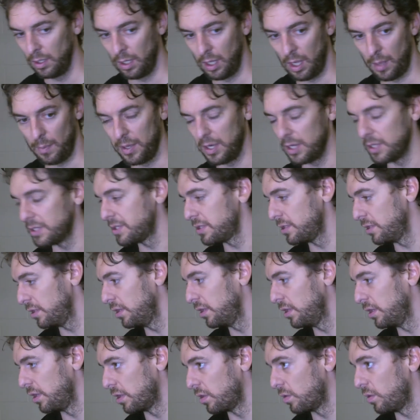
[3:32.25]
I mean, it's
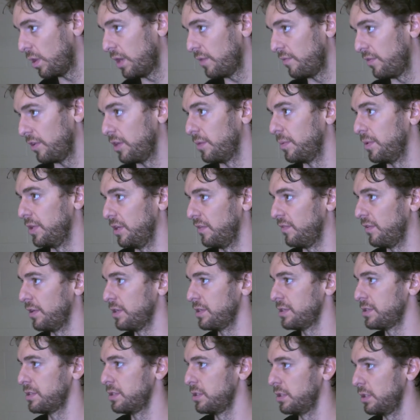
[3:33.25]
quite a bit of a
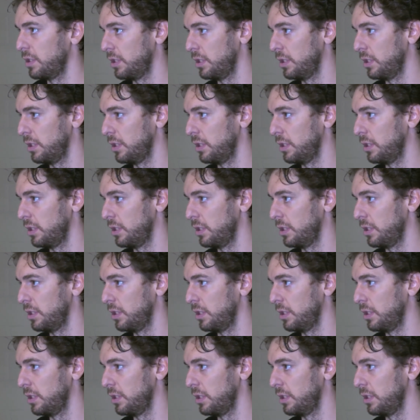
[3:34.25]
difference.